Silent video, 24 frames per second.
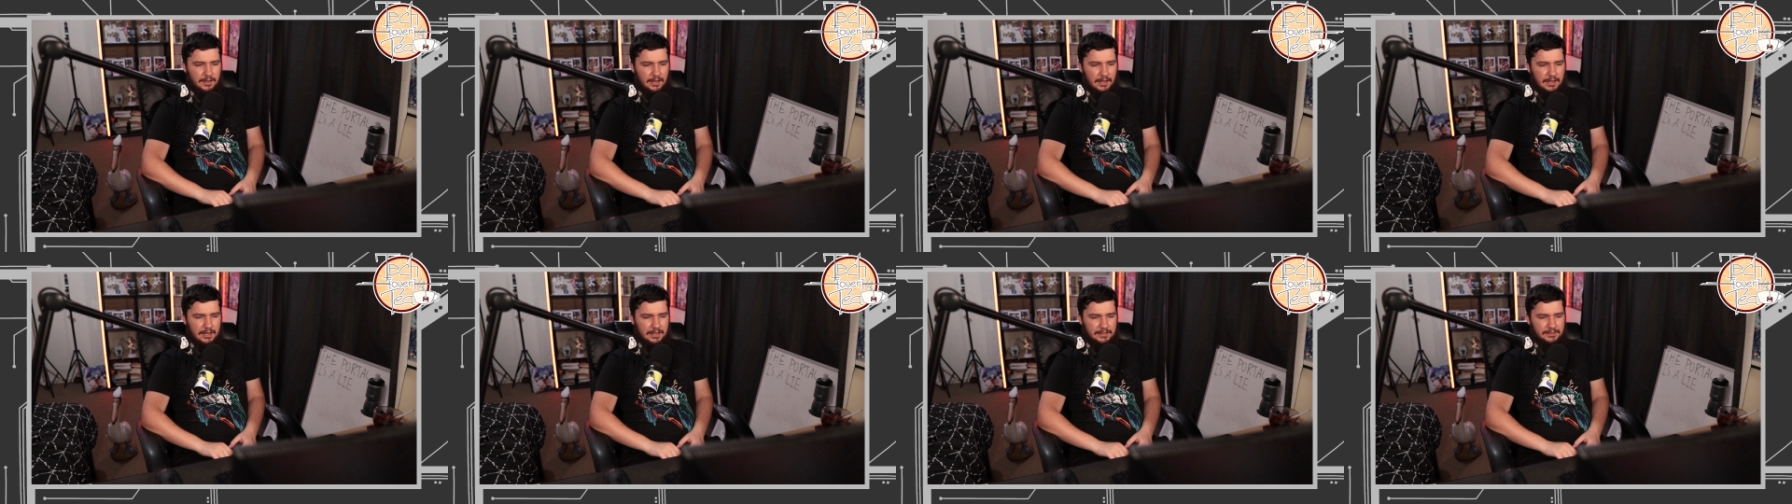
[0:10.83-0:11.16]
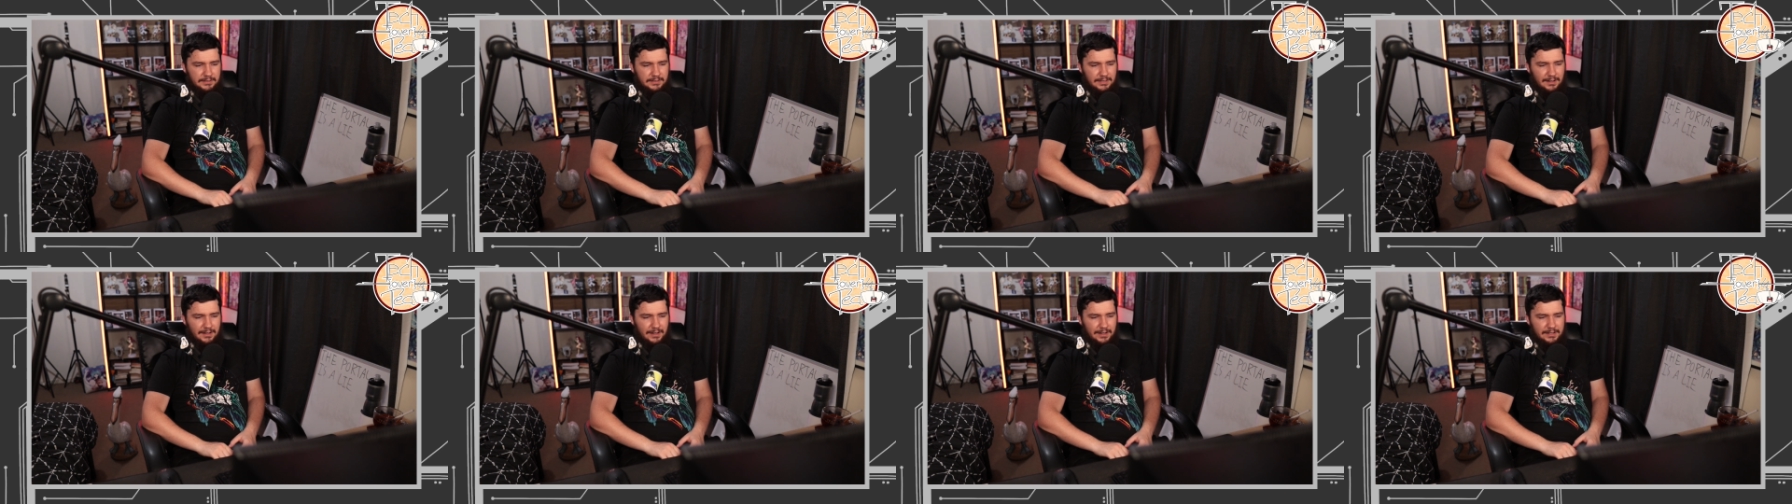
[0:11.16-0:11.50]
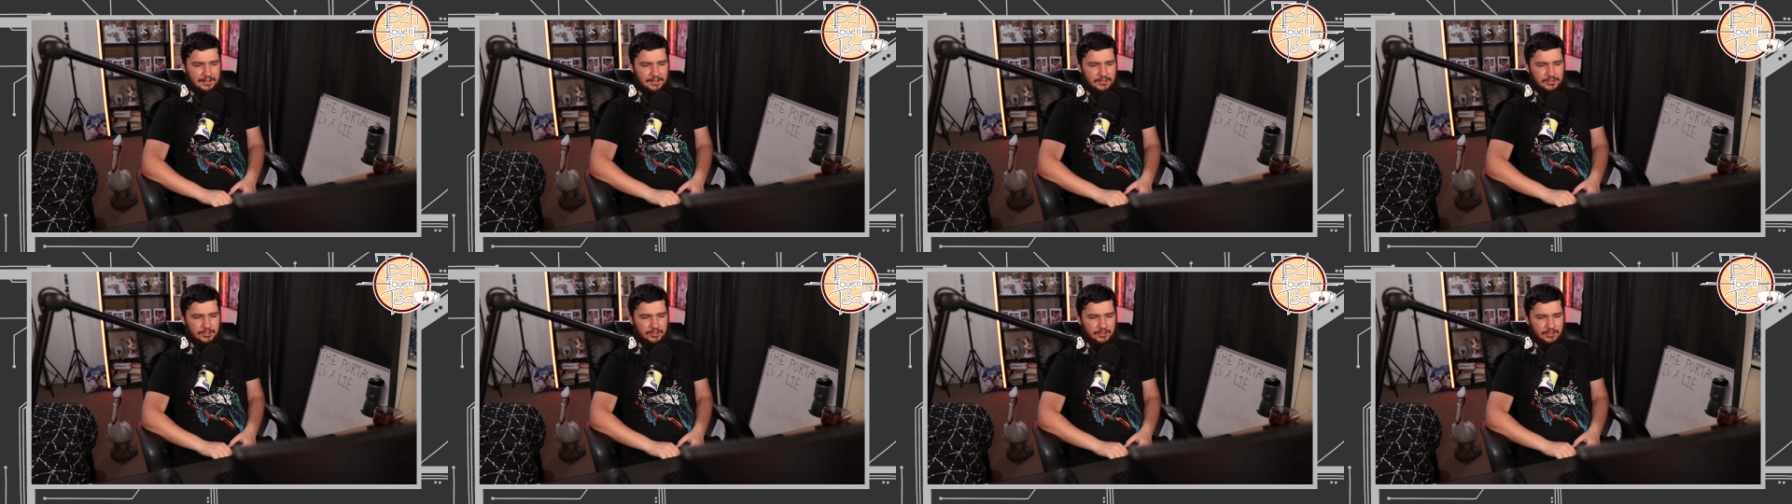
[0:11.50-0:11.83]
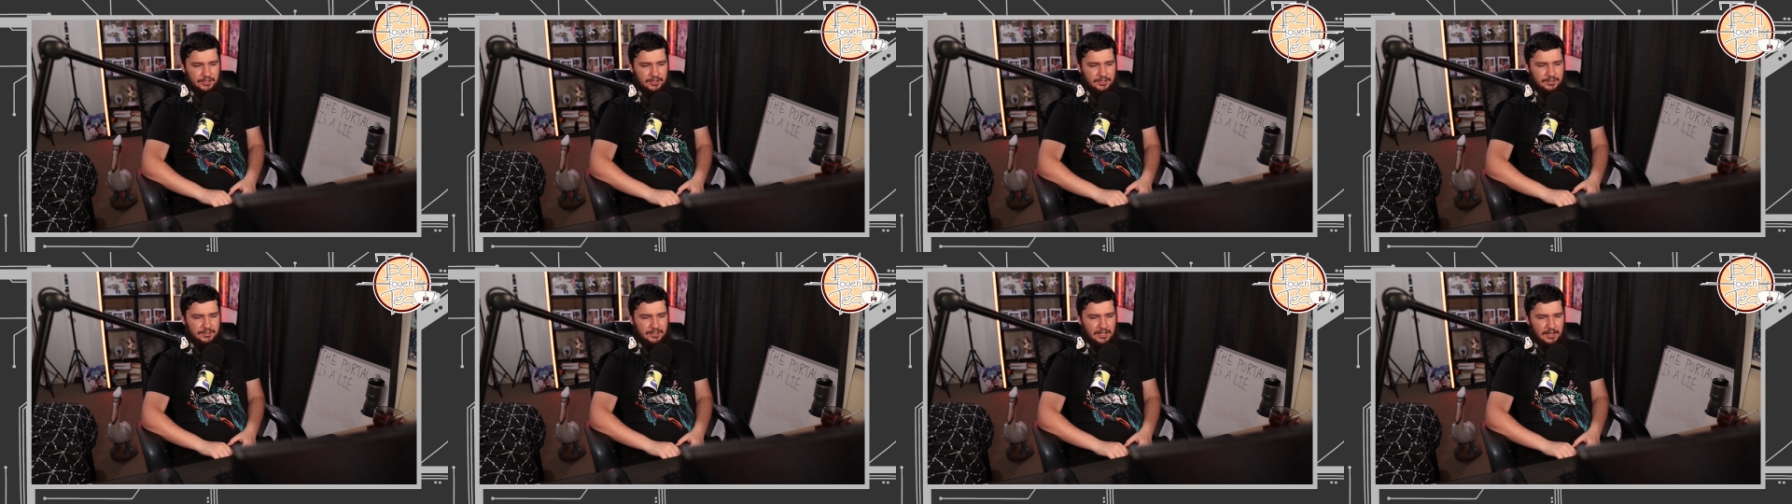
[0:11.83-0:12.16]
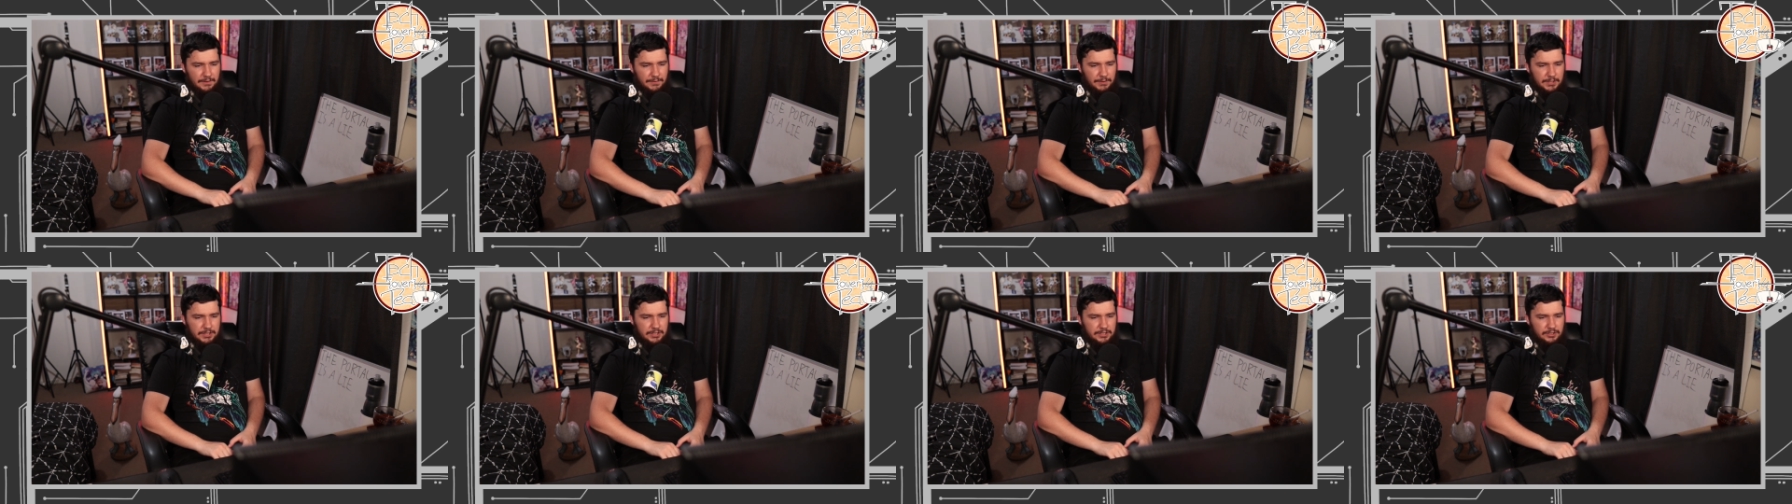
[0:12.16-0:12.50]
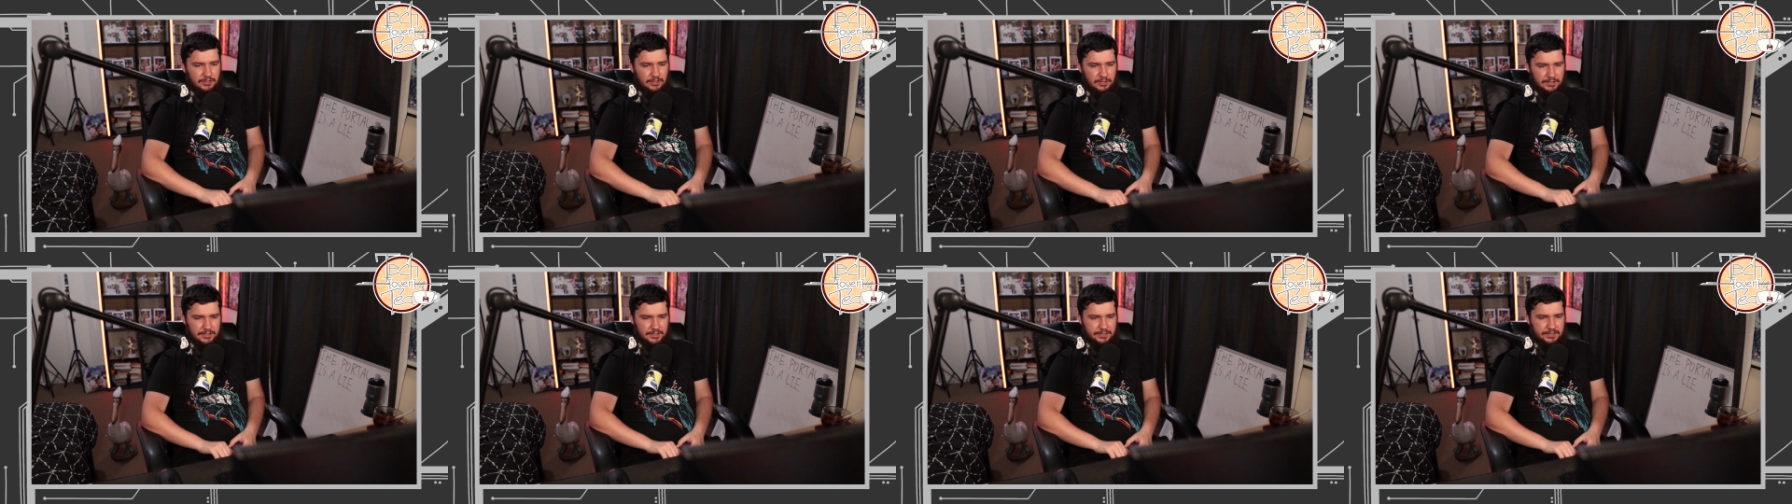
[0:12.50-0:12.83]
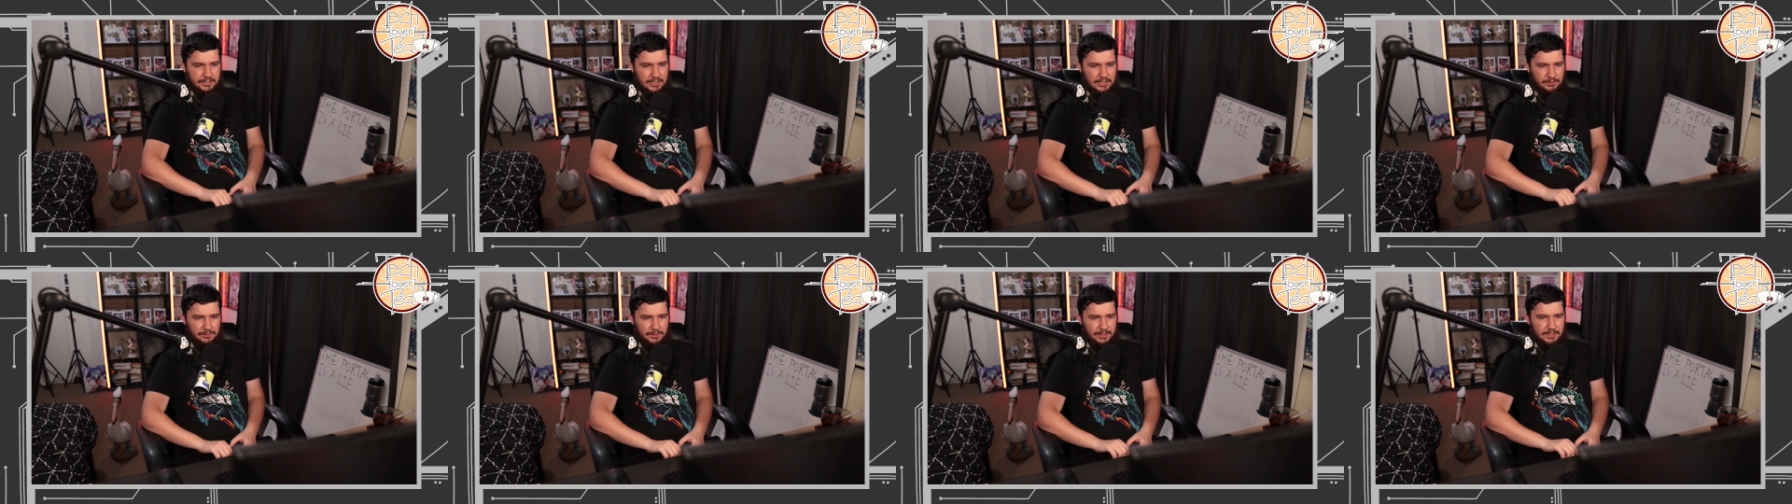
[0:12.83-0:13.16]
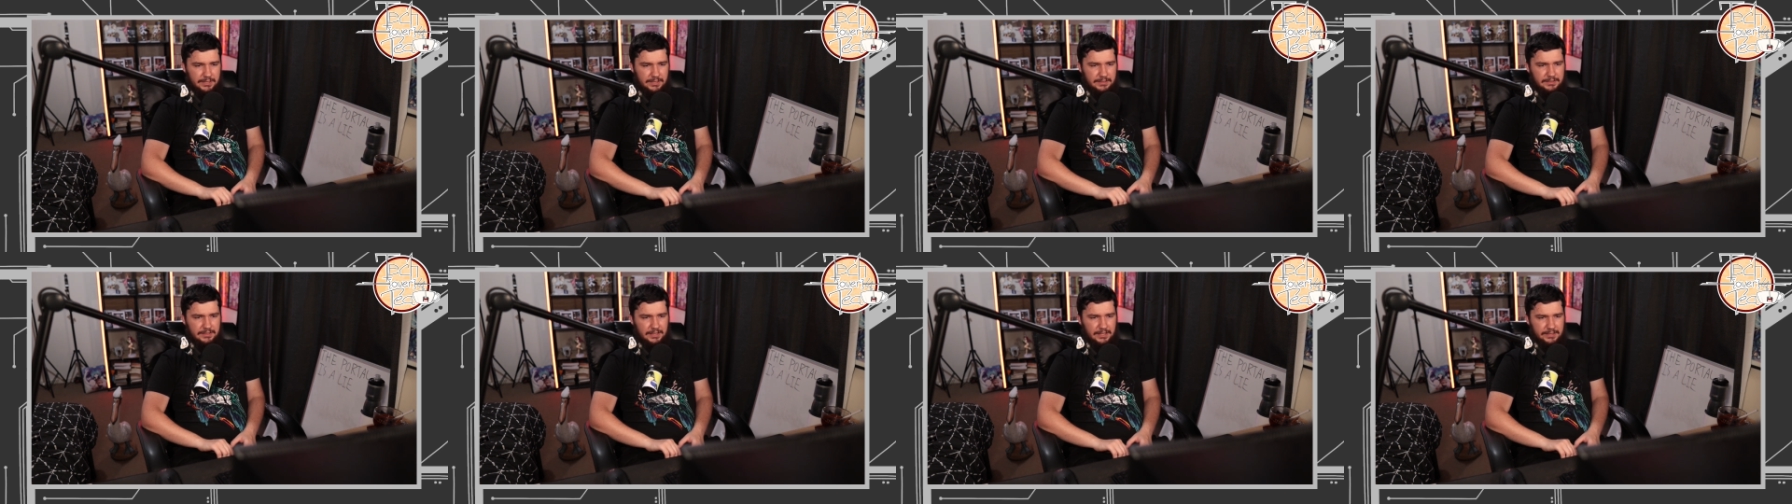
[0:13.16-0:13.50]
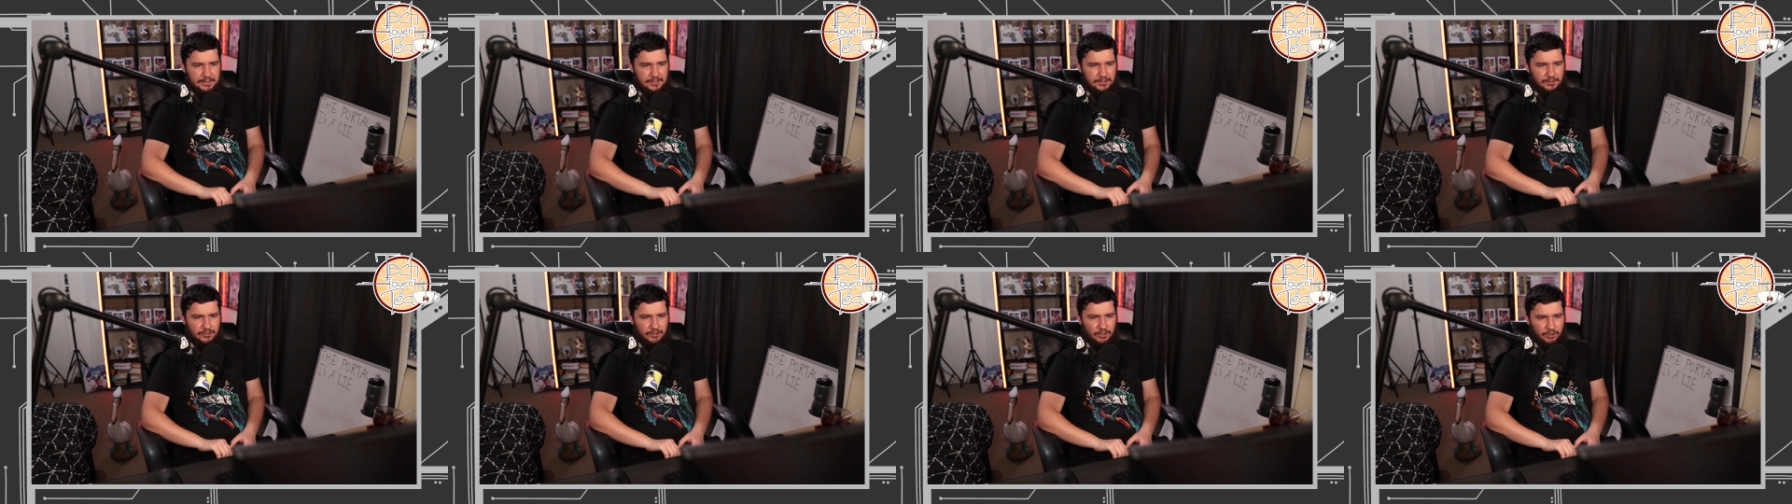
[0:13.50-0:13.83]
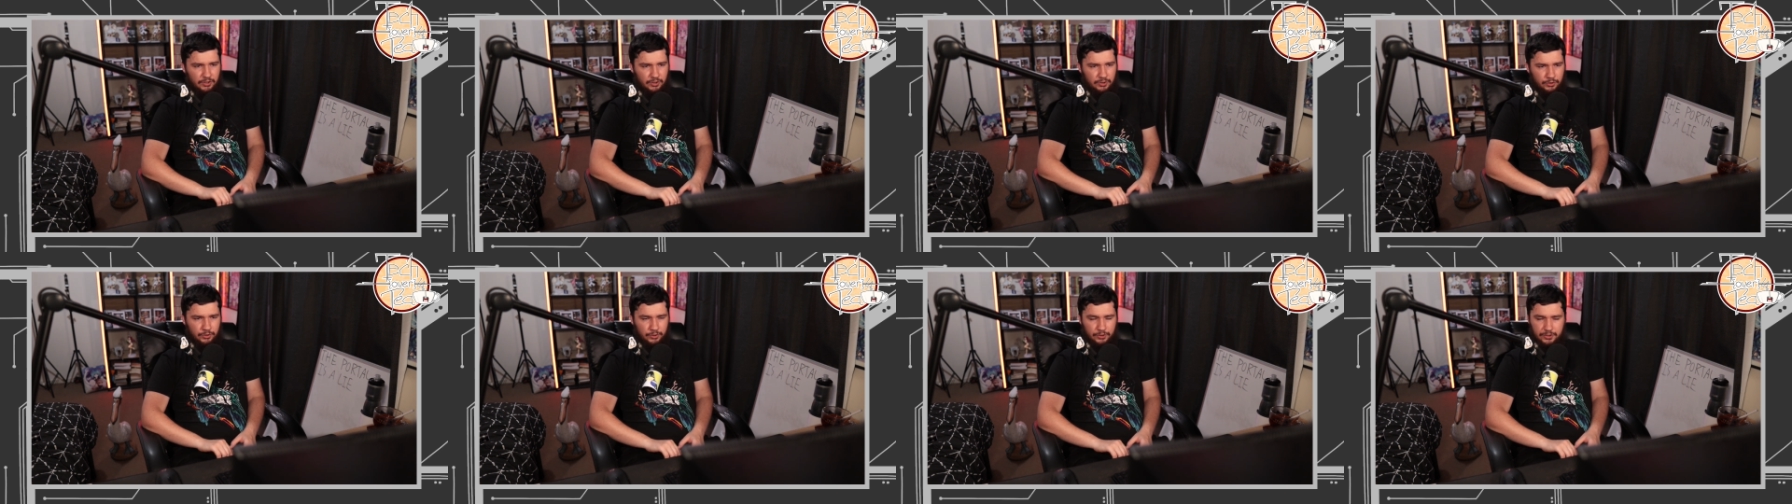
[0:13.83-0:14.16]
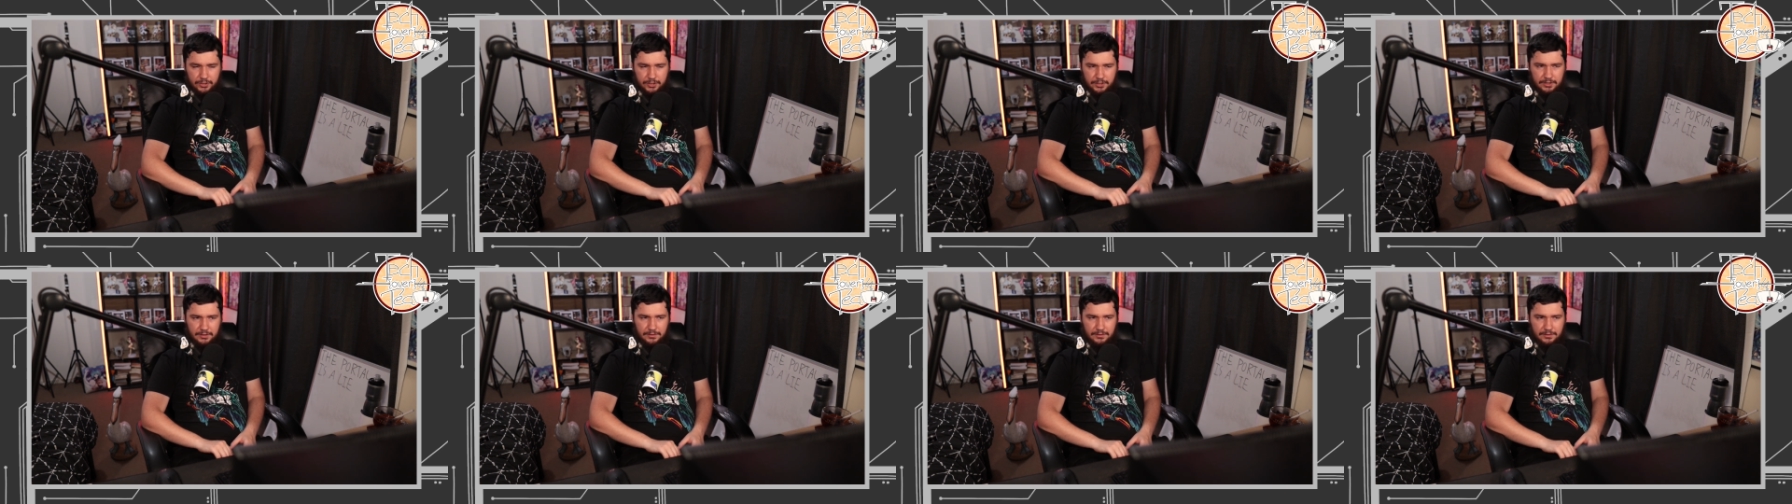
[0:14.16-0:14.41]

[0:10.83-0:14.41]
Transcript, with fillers: It's kind of just... If it's not serious, it's not good.